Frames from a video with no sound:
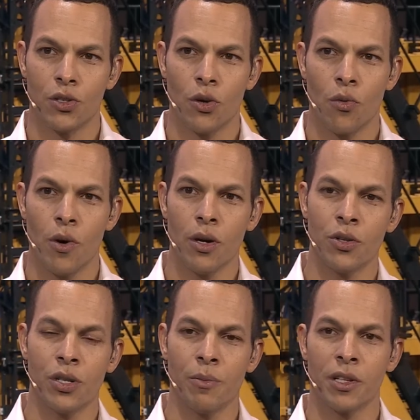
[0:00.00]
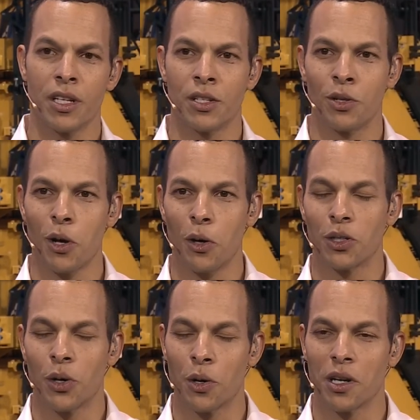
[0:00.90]
So what are some of these
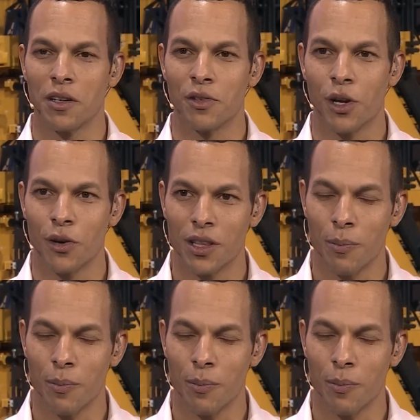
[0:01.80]
alternatives that are in the